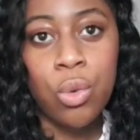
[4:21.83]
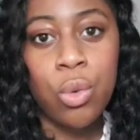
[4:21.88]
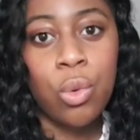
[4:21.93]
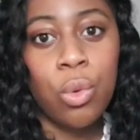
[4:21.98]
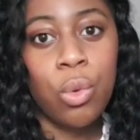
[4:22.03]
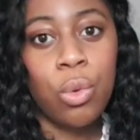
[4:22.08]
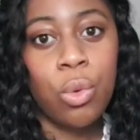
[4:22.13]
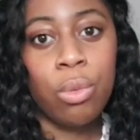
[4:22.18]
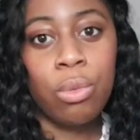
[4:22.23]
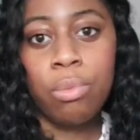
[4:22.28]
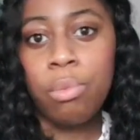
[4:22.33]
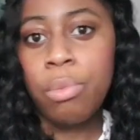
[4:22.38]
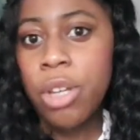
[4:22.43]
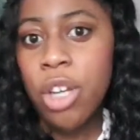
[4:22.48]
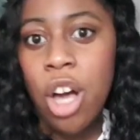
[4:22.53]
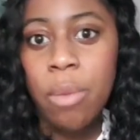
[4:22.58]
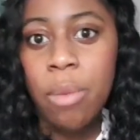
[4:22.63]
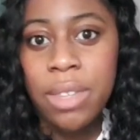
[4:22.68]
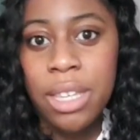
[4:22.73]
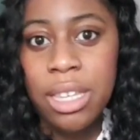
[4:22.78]
to
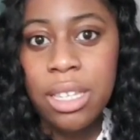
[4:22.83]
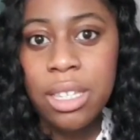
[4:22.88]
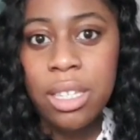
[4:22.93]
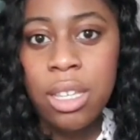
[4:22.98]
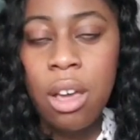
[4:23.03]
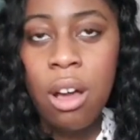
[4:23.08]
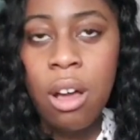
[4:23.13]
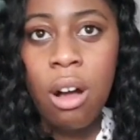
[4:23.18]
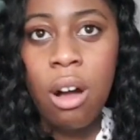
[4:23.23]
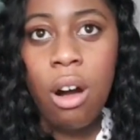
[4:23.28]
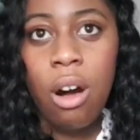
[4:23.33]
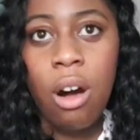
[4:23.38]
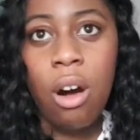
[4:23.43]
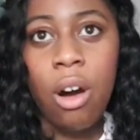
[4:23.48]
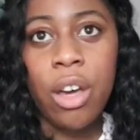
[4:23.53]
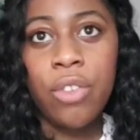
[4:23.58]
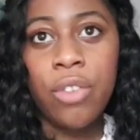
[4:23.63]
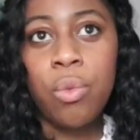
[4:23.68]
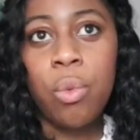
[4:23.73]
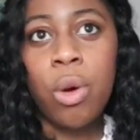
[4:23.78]
become this?
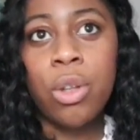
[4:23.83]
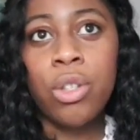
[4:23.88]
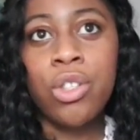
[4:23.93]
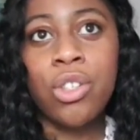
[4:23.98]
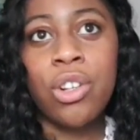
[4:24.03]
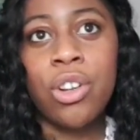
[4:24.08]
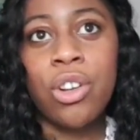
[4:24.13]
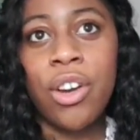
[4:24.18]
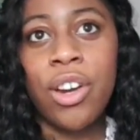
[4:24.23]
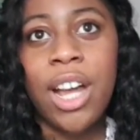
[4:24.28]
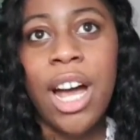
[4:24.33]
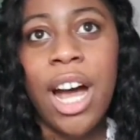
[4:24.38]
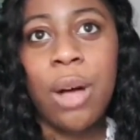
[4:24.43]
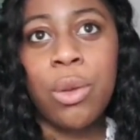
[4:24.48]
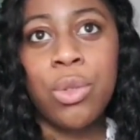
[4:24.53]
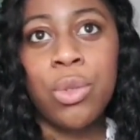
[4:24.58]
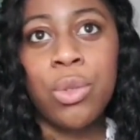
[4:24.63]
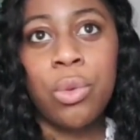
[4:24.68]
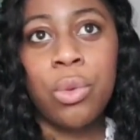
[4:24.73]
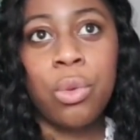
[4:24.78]
Or if you want to learn
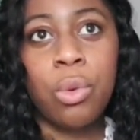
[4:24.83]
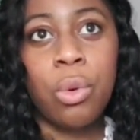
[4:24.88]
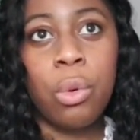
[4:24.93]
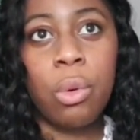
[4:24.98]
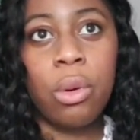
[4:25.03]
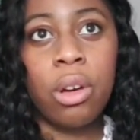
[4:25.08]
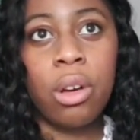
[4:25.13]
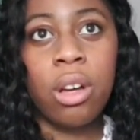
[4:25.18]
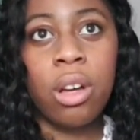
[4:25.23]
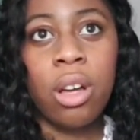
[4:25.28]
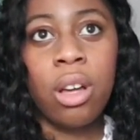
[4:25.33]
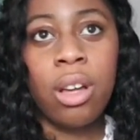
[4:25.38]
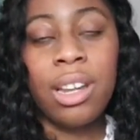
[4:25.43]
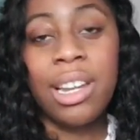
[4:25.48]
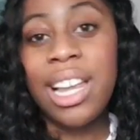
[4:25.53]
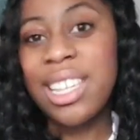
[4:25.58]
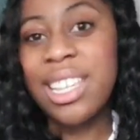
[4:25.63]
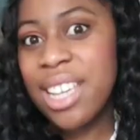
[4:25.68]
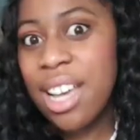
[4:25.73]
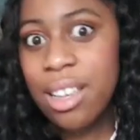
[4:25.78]
how to cook
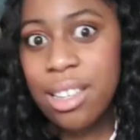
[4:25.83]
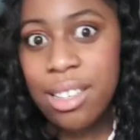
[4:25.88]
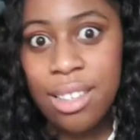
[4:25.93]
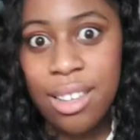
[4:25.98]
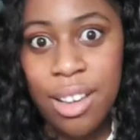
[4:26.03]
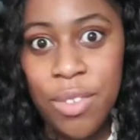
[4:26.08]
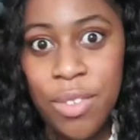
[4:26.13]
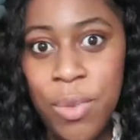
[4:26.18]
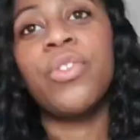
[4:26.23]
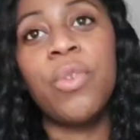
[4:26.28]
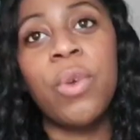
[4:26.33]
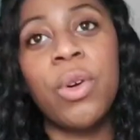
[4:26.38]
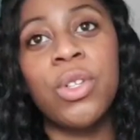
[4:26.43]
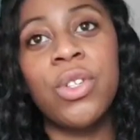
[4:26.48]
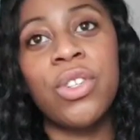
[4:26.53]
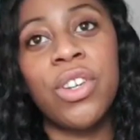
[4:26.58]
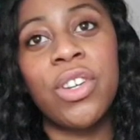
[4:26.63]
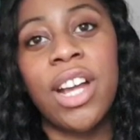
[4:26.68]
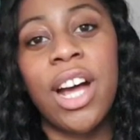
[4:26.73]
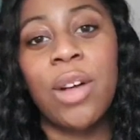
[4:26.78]
lasagna, if you
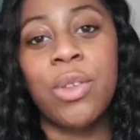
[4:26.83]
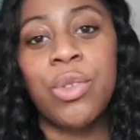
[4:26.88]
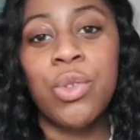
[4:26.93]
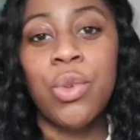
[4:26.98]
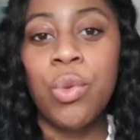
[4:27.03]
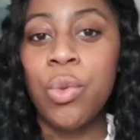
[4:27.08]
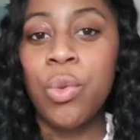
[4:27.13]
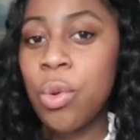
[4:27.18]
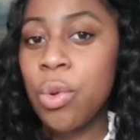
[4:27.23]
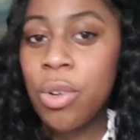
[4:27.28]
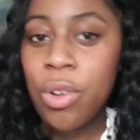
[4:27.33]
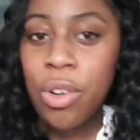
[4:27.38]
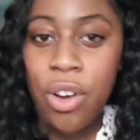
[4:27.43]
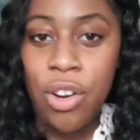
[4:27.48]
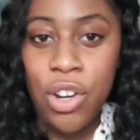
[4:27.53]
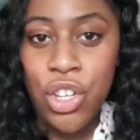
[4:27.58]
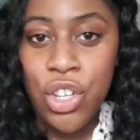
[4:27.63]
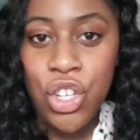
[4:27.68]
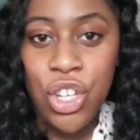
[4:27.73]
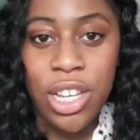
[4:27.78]
want to learn how to cook
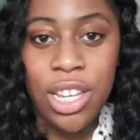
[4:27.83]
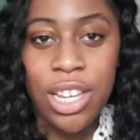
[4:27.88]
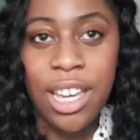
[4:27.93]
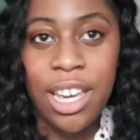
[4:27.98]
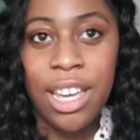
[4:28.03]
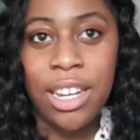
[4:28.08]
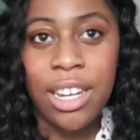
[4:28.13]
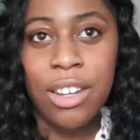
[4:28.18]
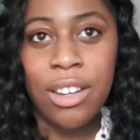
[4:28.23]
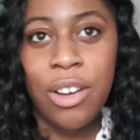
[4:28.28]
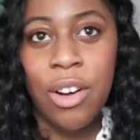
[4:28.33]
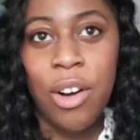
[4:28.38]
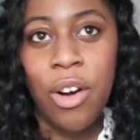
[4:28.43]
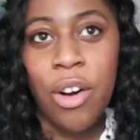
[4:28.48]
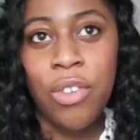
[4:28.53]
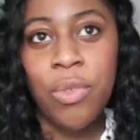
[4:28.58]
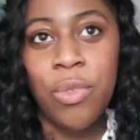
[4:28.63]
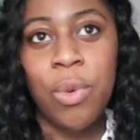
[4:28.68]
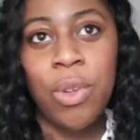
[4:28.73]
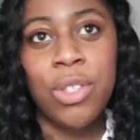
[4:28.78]
curry chicken,
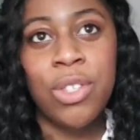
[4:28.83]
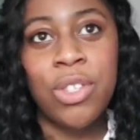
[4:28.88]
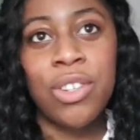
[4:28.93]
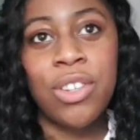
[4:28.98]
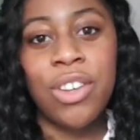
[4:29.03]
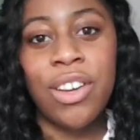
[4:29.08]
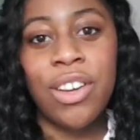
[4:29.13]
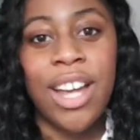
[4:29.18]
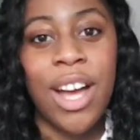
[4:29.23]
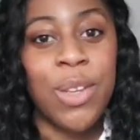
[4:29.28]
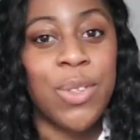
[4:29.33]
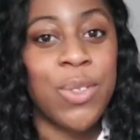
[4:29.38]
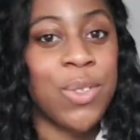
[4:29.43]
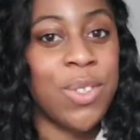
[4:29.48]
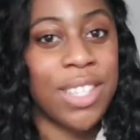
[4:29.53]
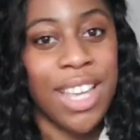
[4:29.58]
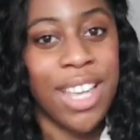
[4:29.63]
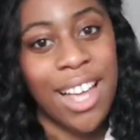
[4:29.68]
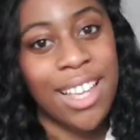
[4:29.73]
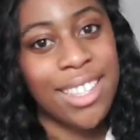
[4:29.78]
or if you want to learn how
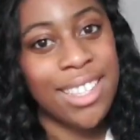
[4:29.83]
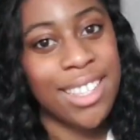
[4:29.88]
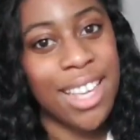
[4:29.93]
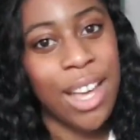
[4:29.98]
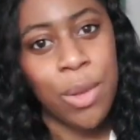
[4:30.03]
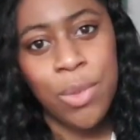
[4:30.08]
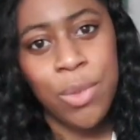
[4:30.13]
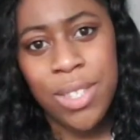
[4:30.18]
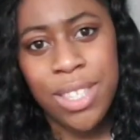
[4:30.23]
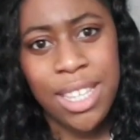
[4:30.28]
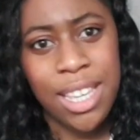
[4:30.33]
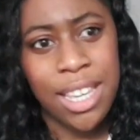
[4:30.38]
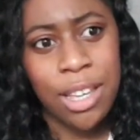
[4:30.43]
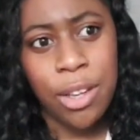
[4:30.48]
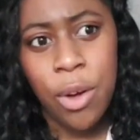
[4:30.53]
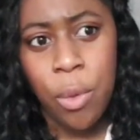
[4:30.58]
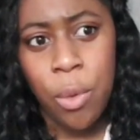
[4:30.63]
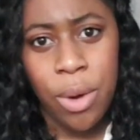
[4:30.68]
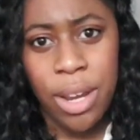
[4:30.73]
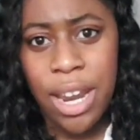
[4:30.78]
to dance, how to
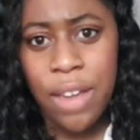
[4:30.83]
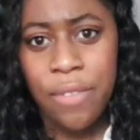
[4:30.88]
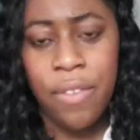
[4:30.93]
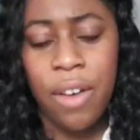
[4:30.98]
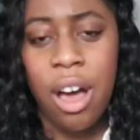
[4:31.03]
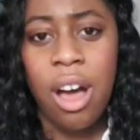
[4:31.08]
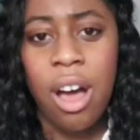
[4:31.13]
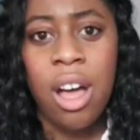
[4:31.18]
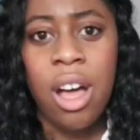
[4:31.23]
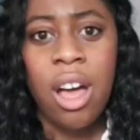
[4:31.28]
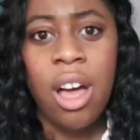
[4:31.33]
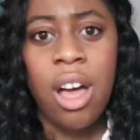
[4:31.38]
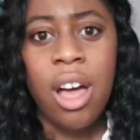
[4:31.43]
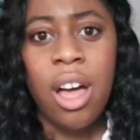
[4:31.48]
sing, or whatever,